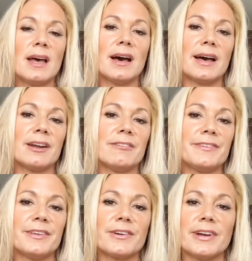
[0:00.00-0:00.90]
I don't
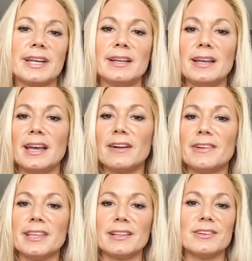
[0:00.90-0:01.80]
feel great,
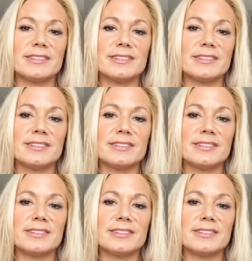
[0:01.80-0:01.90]
everything looks